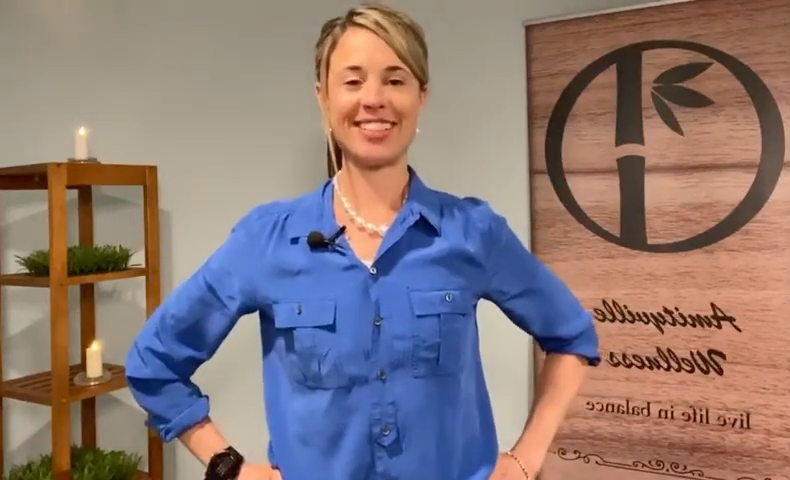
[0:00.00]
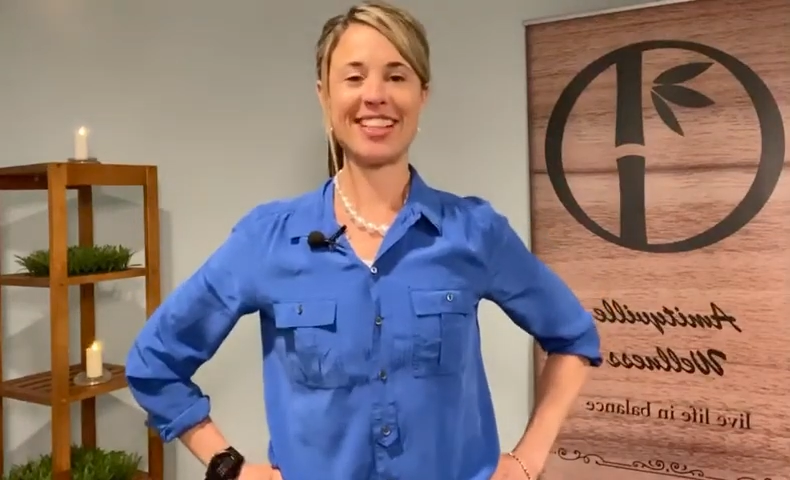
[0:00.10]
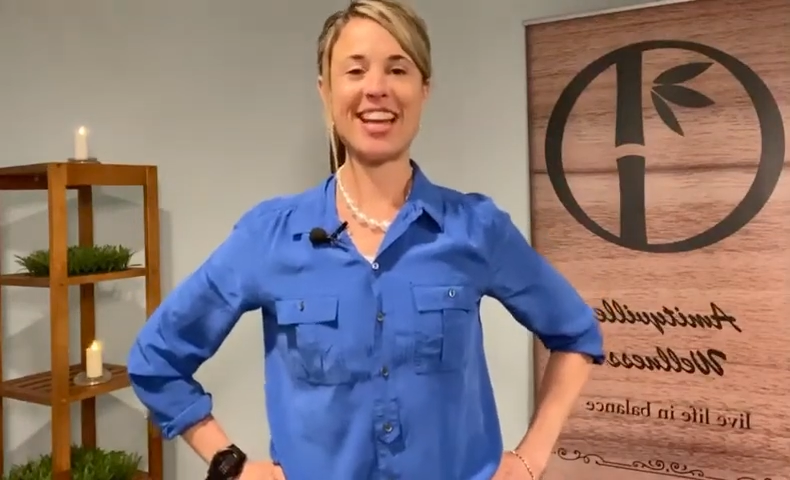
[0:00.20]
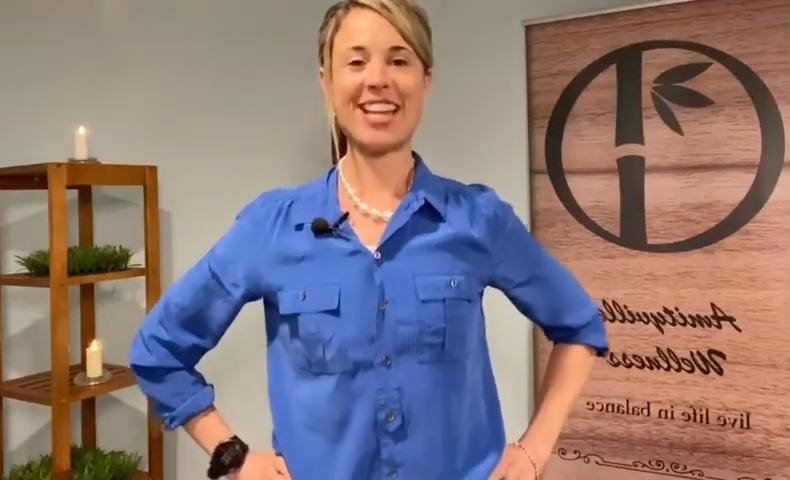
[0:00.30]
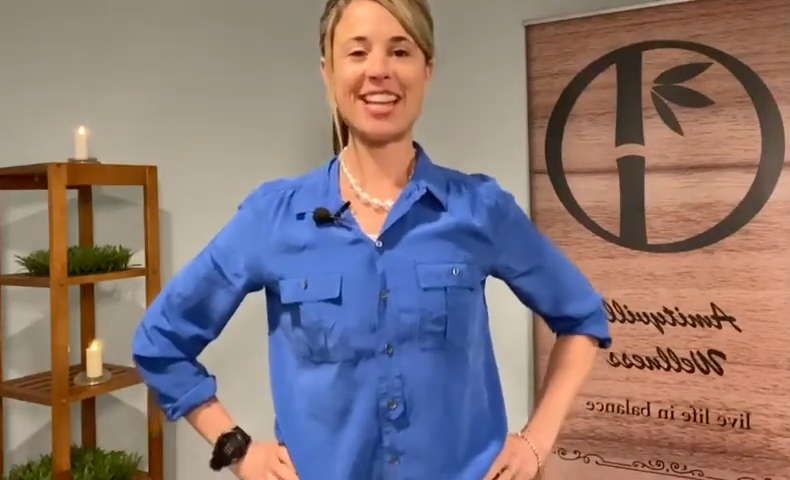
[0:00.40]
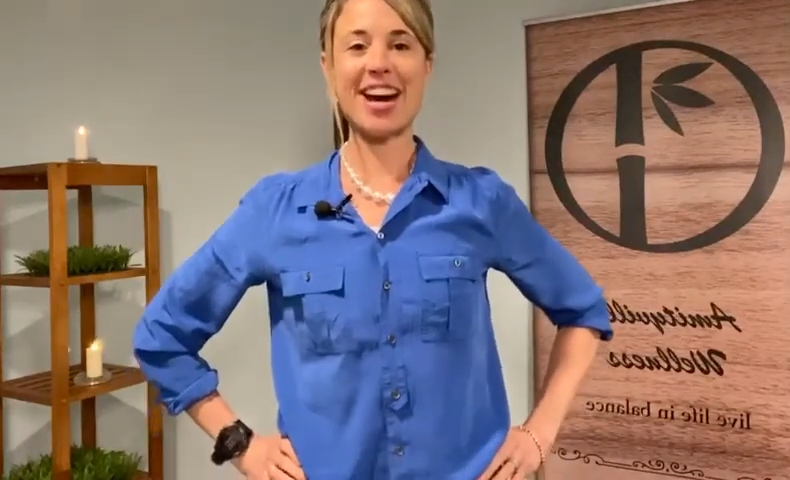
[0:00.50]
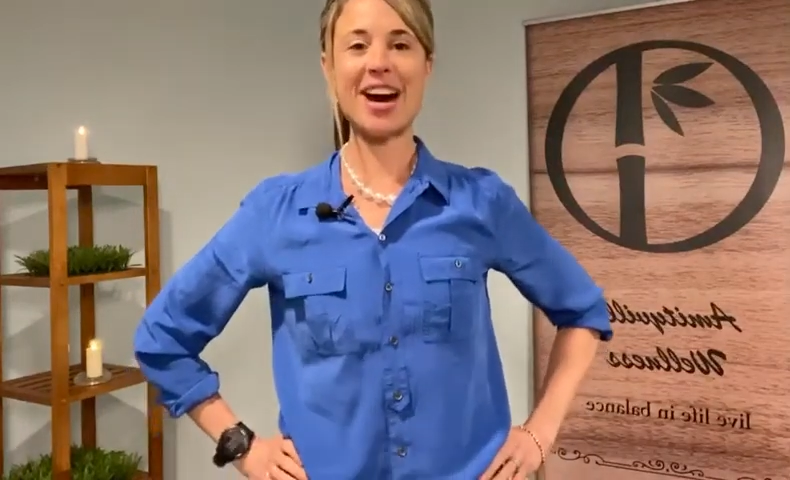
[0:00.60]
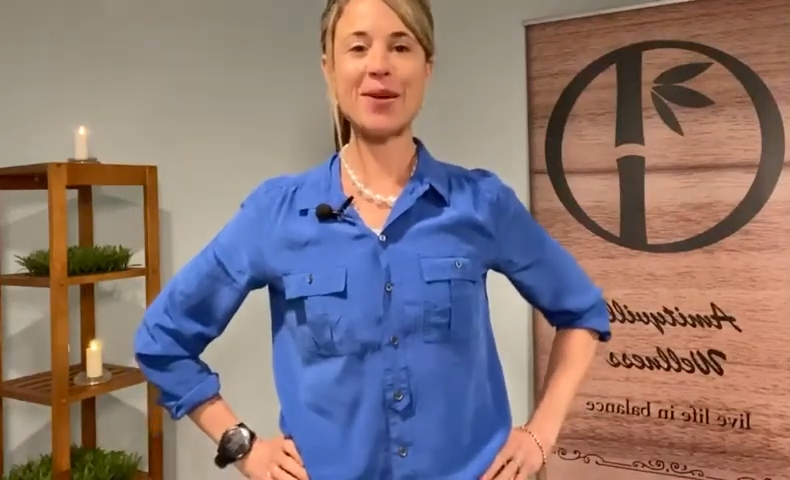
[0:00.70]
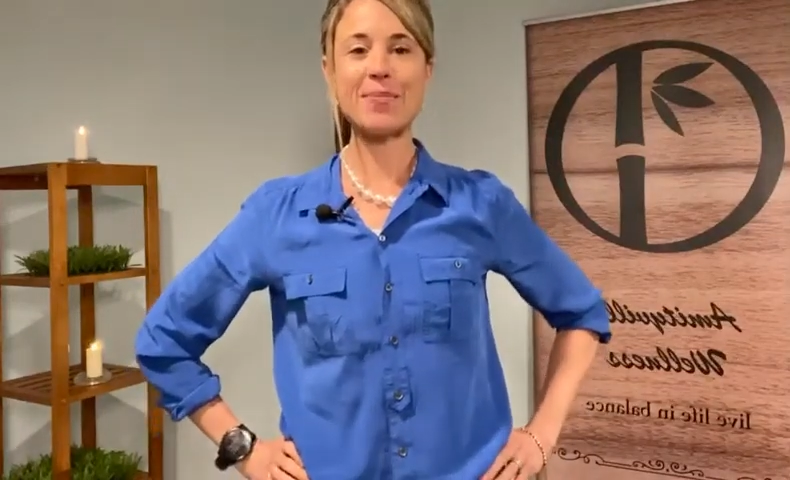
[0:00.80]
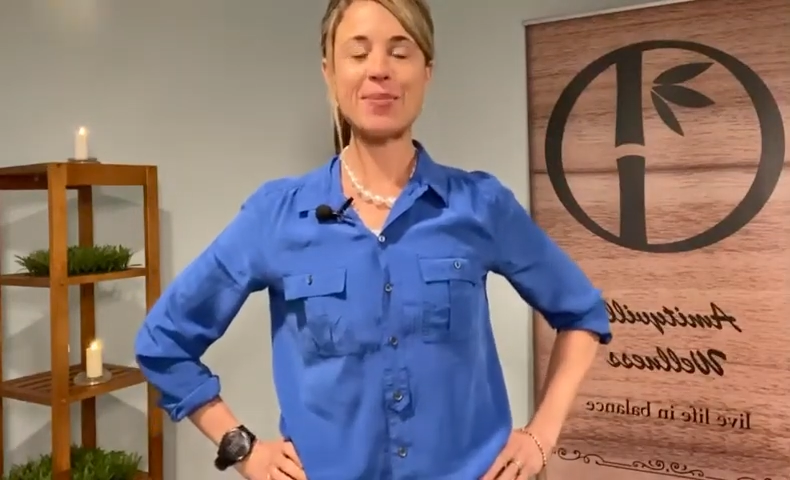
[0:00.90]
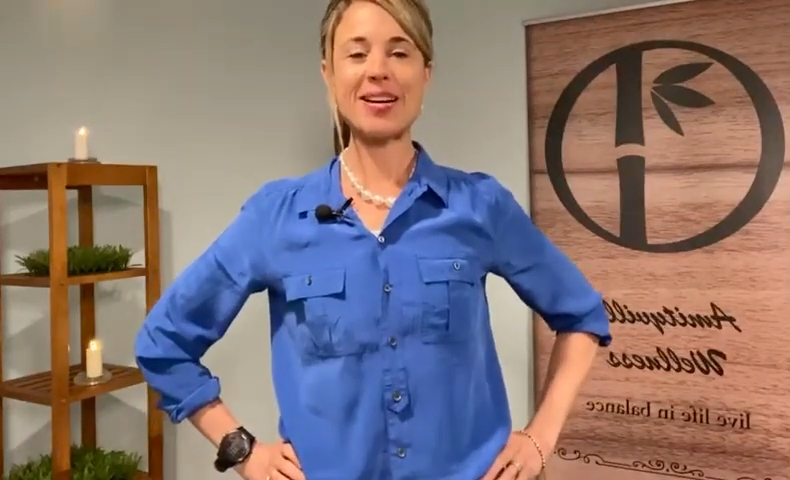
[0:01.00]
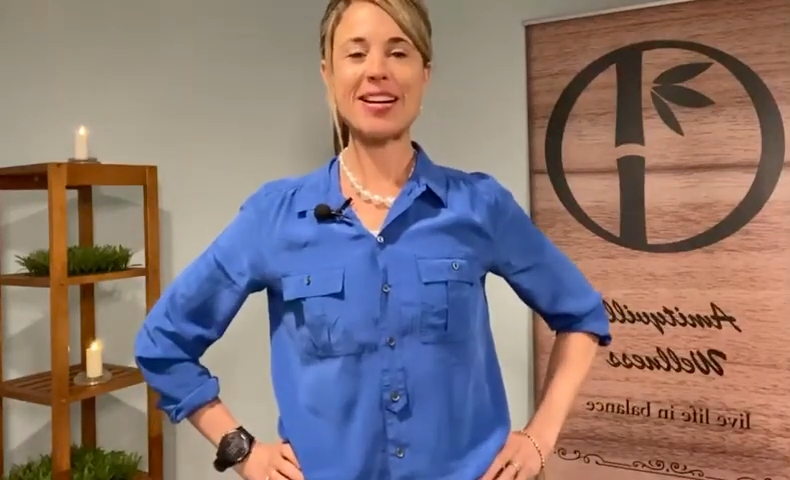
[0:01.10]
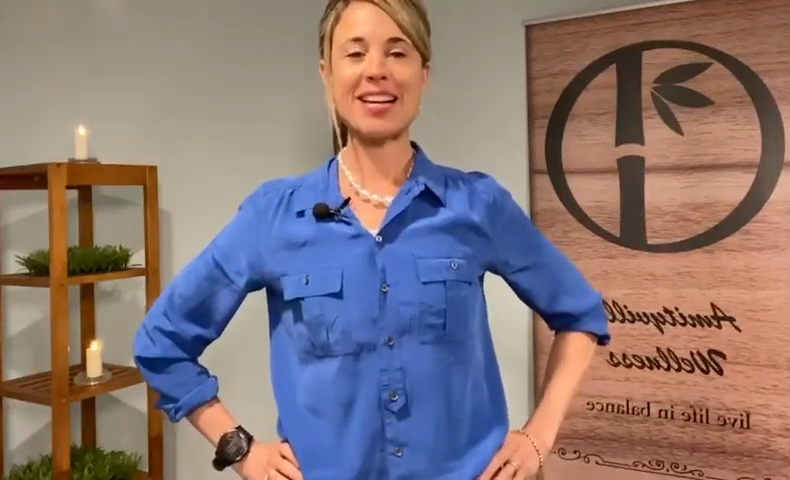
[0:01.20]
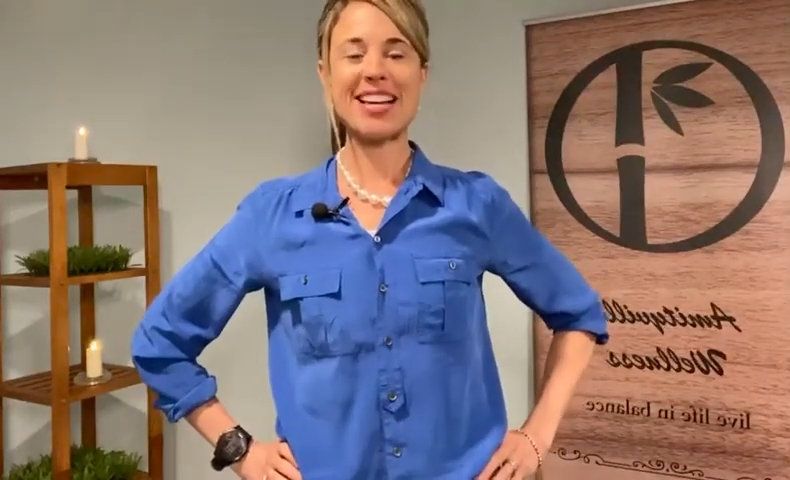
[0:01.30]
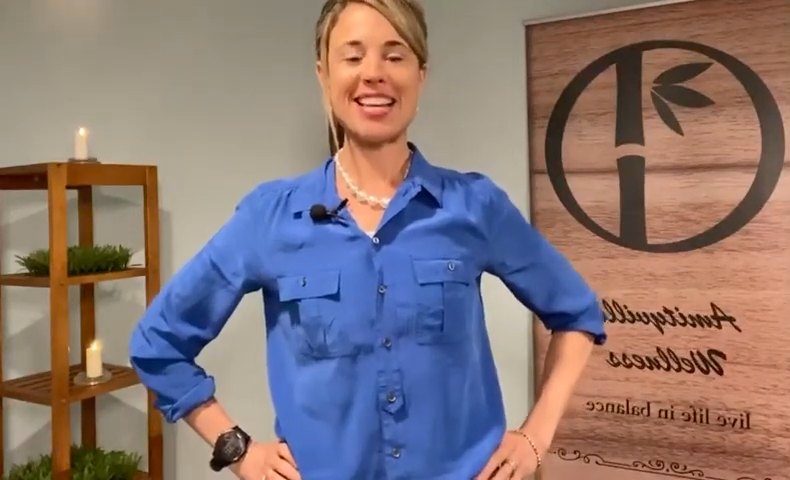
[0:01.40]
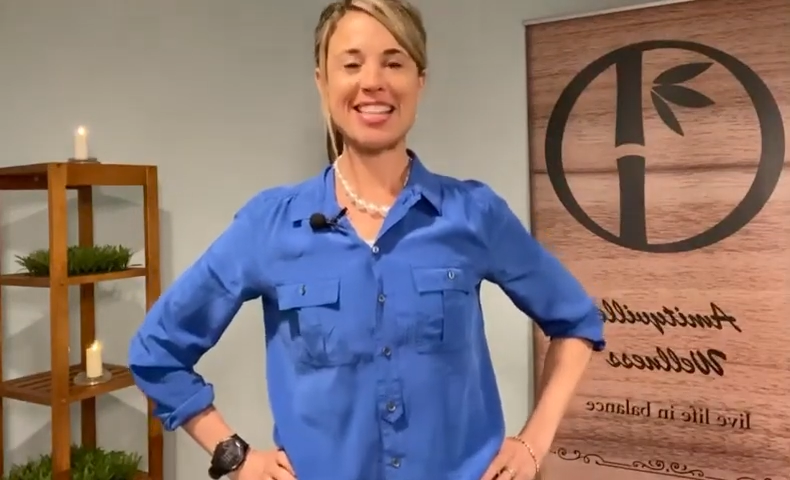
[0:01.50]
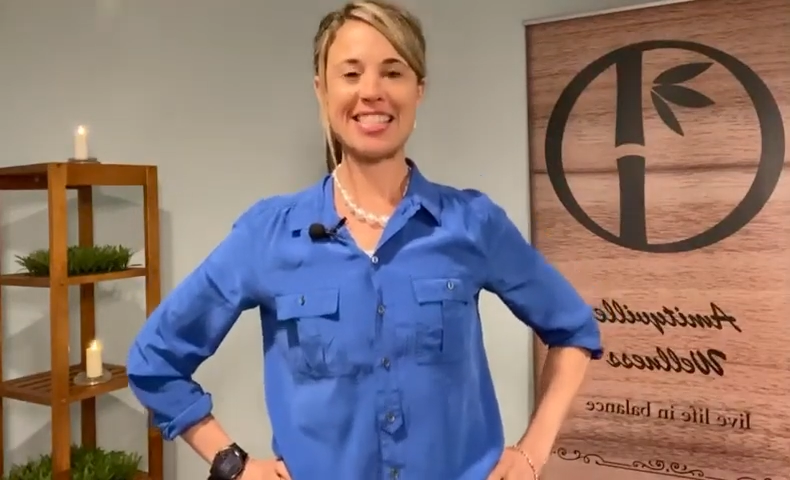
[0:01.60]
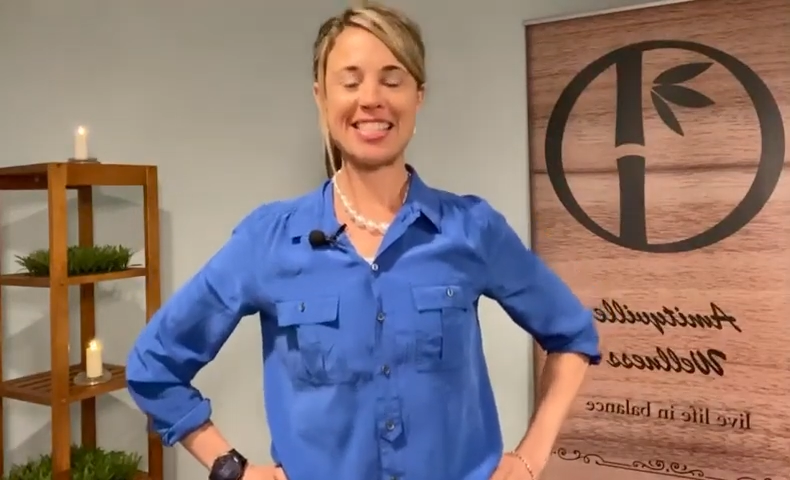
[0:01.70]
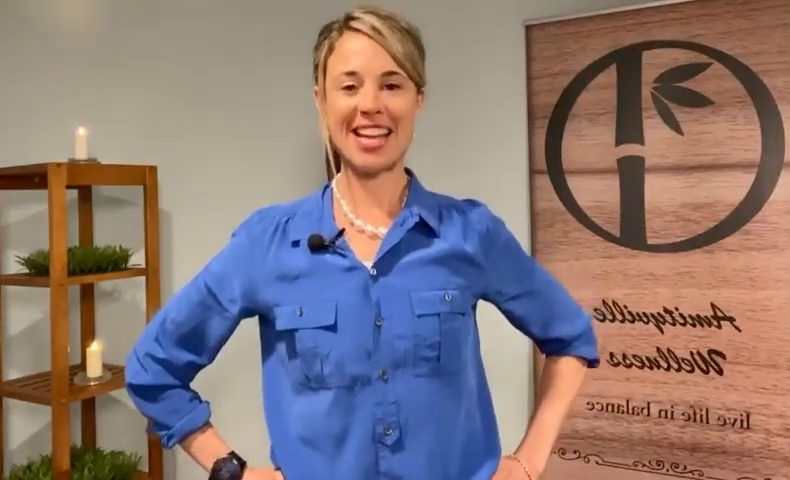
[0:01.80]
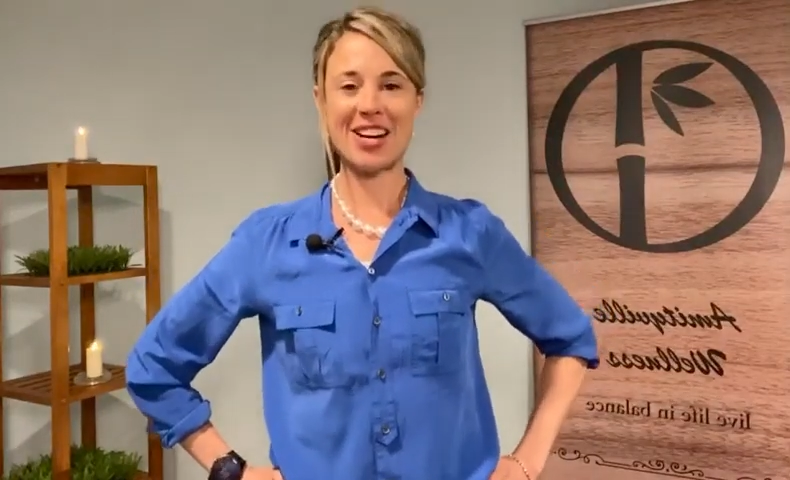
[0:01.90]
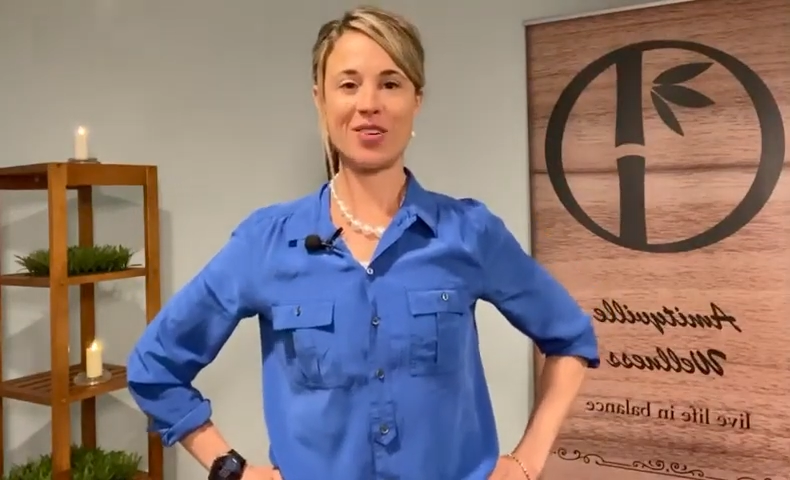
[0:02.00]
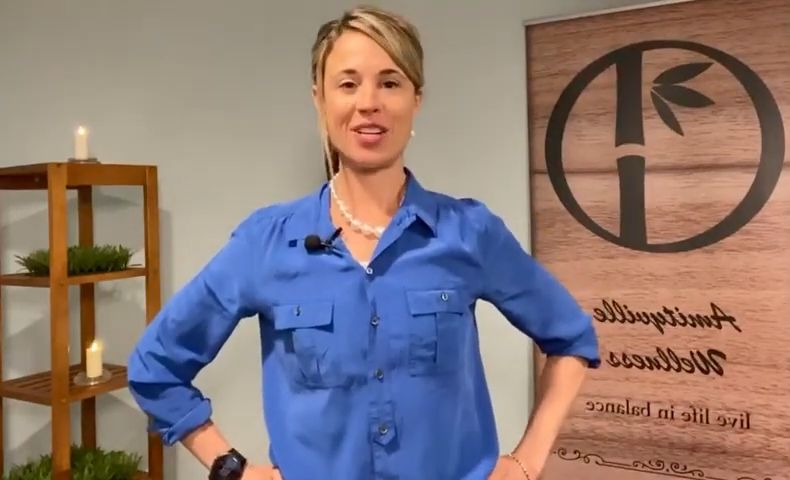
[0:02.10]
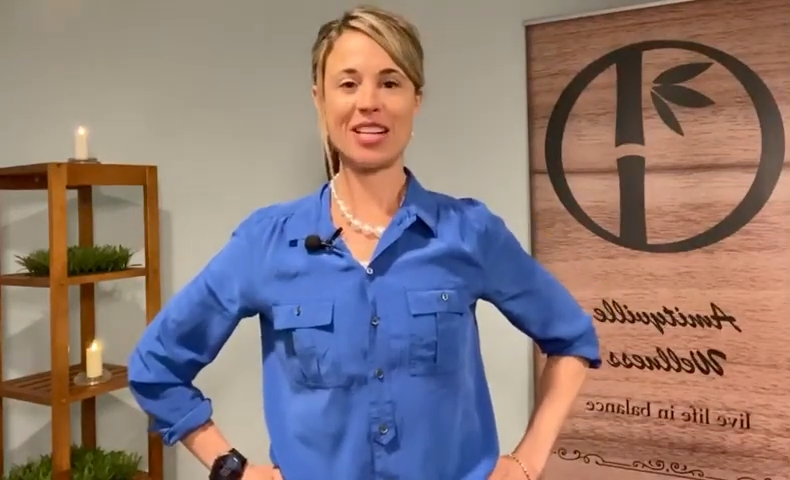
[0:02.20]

and up and down.